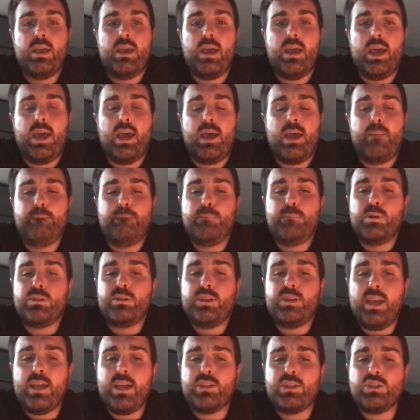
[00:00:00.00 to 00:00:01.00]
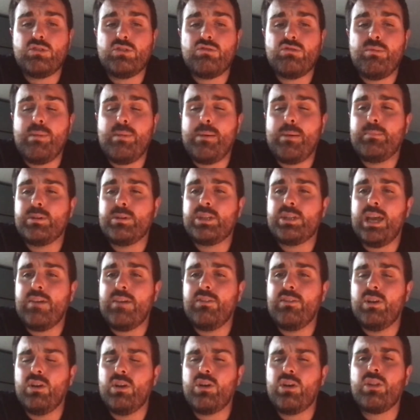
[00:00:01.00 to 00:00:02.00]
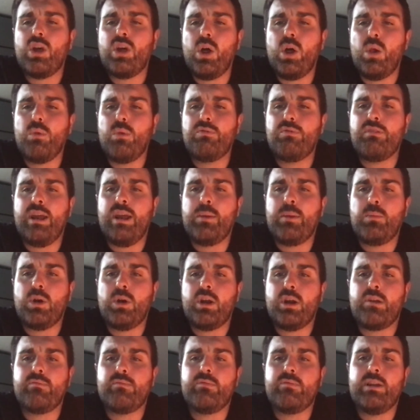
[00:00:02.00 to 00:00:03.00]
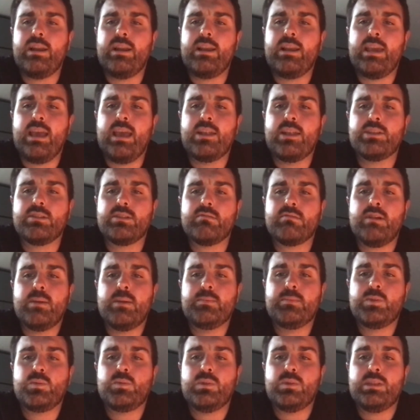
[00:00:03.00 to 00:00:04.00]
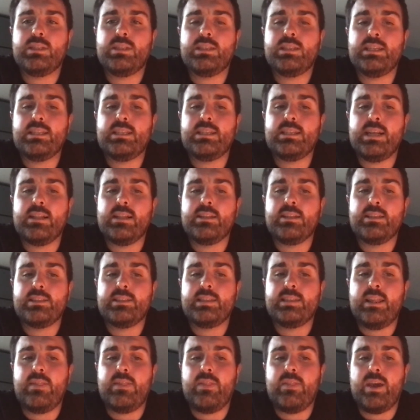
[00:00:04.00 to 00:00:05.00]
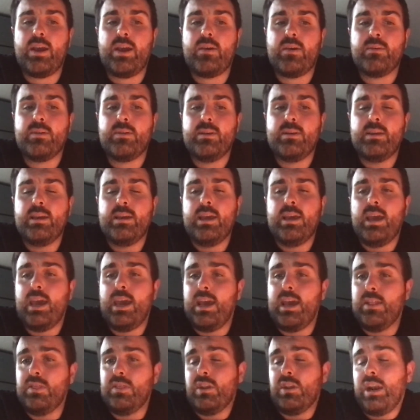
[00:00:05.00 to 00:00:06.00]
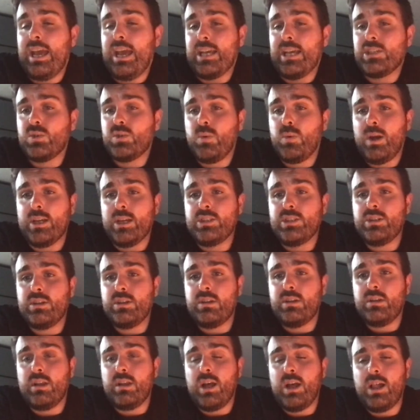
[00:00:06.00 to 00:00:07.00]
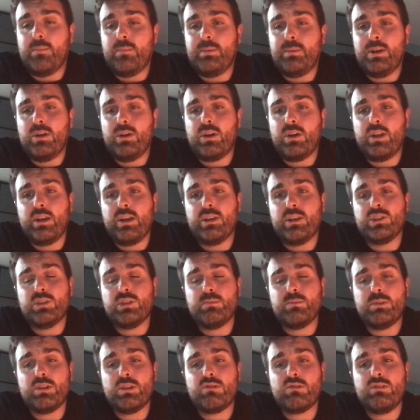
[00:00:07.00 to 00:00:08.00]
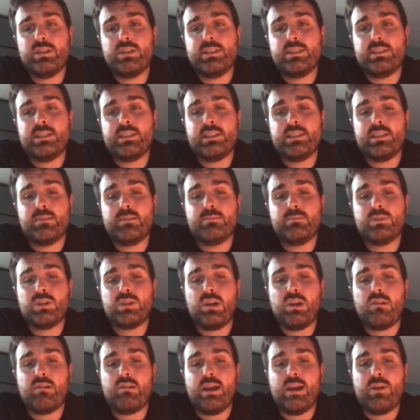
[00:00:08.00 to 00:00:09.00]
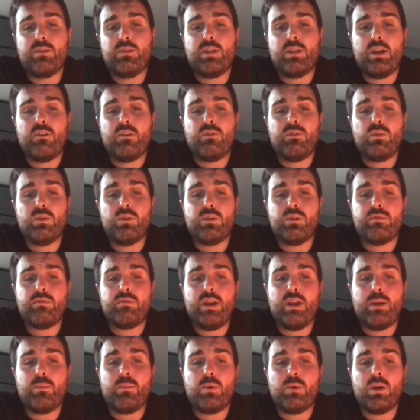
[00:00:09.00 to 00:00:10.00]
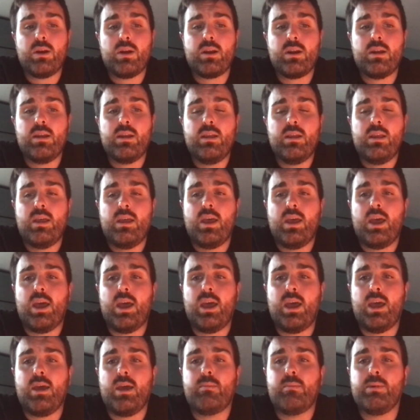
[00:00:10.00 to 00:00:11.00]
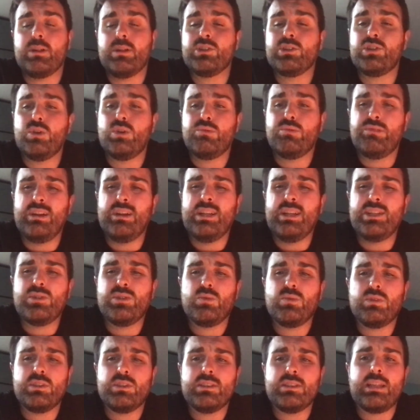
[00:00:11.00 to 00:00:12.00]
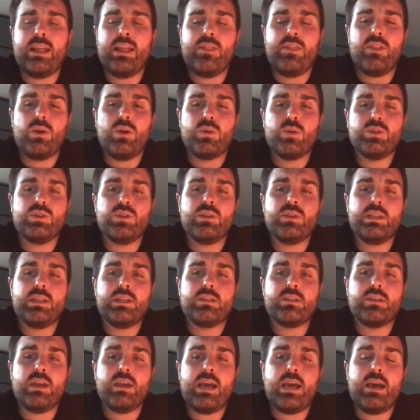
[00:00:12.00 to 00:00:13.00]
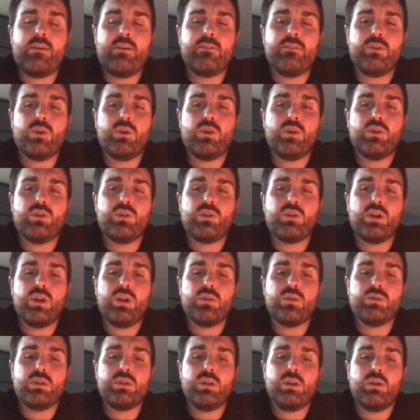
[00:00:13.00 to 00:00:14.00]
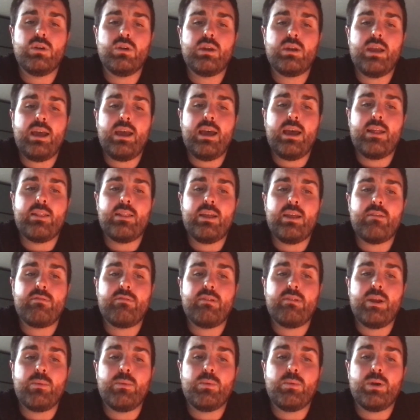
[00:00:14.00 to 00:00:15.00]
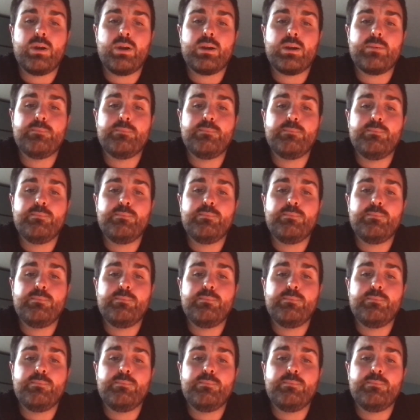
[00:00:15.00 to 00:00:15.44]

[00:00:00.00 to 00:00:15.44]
But yeah, just remember to have a look at the whole framework and really get to grips with the detail that's in there. In the next question, I'll be looking at some of the criticisms that are out there for the framework. And so really to understand those, you need to have a good close look at that framework.